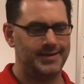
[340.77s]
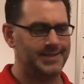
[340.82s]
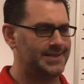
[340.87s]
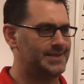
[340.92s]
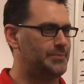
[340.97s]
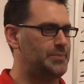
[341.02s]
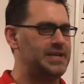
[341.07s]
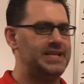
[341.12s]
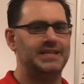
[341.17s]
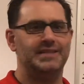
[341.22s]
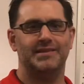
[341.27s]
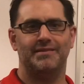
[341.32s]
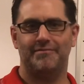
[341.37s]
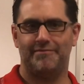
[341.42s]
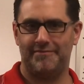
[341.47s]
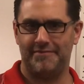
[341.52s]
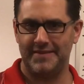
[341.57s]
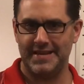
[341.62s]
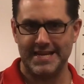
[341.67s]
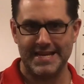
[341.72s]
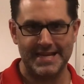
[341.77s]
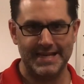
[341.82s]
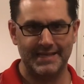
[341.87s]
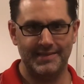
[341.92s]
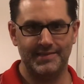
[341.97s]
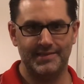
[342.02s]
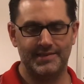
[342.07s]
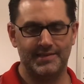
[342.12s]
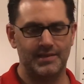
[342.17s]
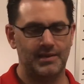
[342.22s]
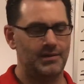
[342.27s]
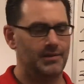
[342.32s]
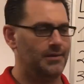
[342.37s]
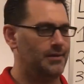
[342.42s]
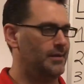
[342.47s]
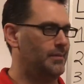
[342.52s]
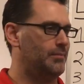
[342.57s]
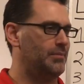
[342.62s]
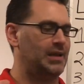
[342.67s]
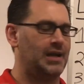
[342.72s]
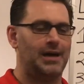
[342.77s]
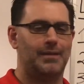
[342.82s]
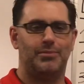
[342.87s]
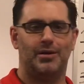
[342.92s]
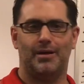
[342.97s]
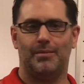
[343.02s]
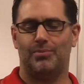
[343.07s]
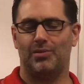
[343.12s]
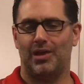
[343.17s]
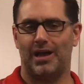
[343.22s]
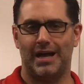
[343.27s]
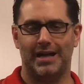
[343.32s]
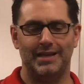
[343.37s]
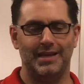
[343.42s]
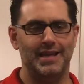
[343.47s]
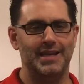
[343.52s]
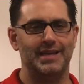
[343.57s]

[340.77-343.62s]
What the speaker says: speeds and feeds, blah, blah, blah.